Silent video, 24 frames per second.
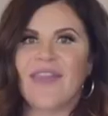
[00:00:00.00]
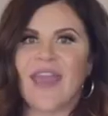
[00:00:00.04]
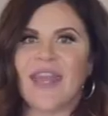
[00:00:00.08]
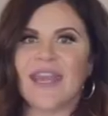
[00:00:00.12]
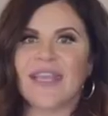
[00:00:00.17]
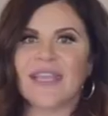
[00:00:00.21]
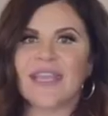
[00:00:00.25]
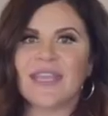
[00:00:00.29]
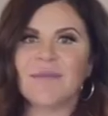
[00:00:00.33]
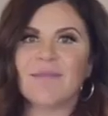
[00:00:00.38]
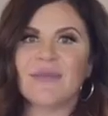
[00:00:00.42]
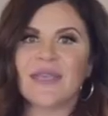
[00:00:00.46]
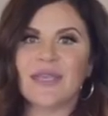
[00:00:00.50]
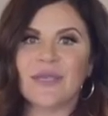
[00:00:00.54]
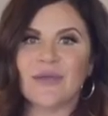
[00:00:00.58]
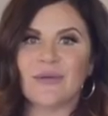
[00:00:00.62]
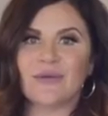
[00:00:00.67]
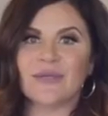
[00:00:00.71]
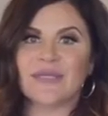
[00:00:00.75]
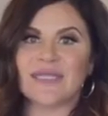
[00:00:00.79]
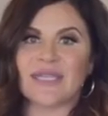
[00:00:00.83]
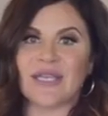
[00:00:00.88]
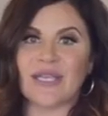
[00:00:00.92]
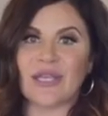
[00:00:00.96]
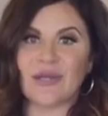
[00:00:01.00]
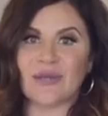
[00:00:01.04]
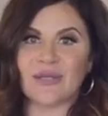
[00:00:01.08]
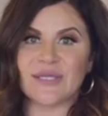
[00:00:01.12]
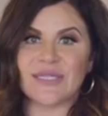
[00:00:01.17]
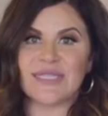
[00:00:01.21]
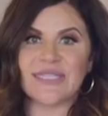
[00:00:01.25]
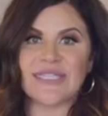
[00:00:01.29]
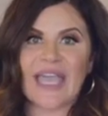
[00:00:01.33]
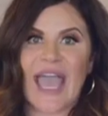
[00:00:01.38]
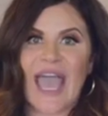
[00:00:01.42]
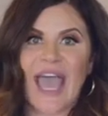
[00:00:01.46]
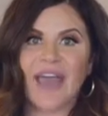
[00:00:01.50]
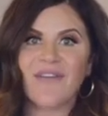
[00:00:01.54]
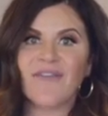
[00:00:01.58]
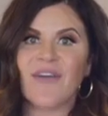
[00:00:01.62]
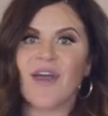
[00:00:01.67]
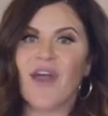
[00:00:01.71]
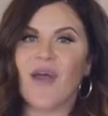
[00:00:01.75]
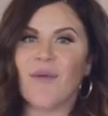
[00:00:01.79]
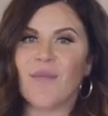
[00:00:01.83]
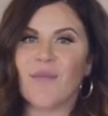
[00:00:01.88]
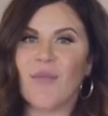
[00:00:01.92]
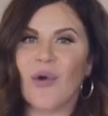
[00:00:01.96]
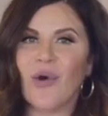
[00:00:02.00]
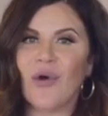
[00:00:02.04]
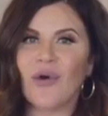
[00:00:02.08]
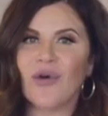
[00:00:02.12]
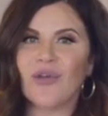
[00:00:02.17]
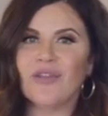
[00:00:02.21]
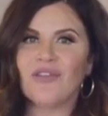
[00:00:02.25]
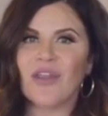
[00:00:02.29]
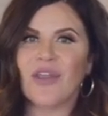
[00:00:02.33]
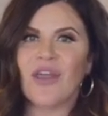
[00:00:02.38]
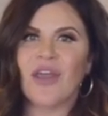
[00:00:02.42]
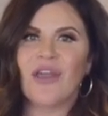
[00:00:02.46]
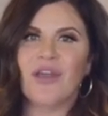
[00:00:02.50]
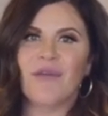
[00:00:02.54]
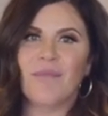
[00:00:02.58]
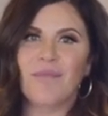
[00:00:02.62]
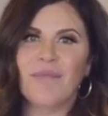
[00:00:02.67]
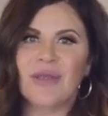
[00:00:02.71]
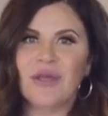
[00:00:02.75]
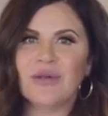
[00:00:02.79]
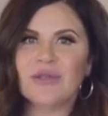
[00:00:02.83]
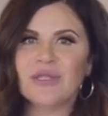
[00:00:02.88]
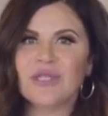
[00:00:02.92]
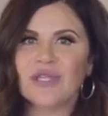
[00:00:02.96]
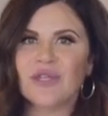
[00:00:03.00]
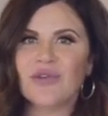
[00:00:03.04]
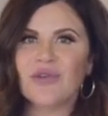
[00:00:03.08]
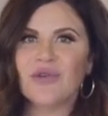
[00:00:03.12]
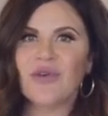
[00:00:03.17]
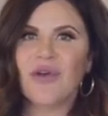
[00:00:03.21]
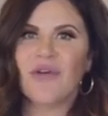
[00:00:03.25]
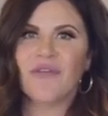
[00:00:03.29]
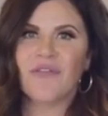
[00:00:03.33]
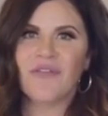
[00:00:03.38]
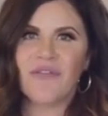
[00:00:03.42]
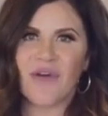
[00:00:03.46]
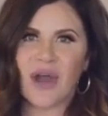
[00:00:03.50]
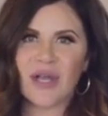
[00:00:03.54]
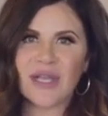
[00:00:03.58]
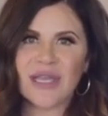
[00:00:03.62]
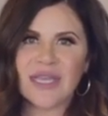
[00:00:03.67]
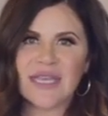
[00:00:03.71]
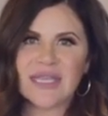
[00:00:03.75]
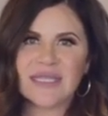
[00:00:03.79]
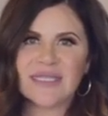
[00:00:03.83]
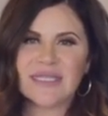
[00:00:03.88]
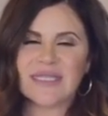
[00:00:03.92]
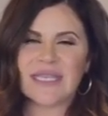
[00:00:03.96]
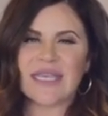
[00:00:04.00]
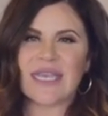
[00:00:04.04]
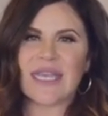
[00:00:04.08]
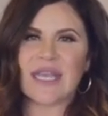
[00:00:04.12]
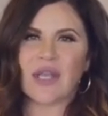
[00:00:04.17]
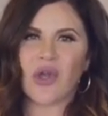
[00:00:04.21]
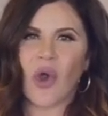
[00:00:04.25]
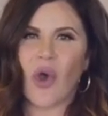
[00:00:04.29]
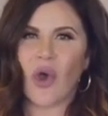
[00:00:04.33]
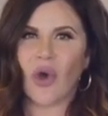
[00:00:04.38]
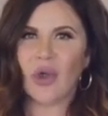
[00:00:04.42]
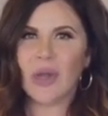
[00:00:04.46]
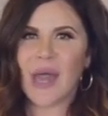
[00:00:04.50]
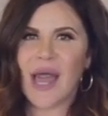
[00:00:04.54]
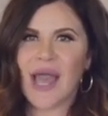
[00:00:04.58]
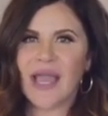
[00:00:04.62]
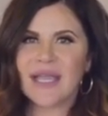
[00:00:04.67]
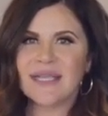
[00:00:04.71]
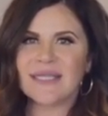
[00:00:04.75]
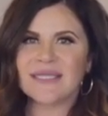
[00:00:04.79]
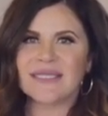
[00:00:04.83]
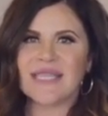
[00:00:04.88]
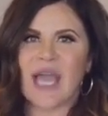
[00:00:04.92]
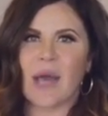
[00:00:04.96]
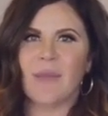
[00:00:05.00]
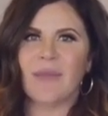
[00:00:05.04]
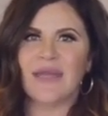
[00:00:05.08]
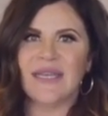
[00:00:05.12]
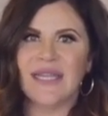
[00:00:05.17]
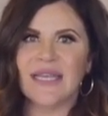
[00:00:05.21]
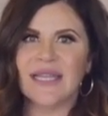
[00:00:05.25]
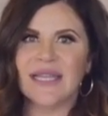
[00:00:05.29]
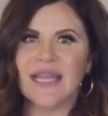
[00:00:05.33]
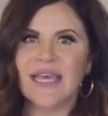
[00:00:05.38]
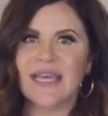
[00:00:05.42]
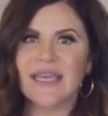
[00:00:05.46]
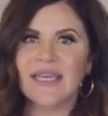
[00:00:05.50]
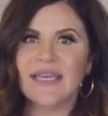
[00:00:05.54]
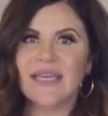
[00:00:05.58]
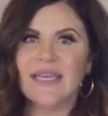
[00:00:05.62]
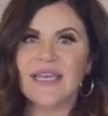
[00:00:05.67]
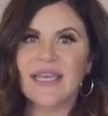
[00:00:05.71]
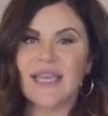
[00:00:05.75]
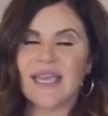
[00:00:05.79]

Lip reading: that it can be used to kill staph, mold, mildew, fungus, E. coli, salmonella.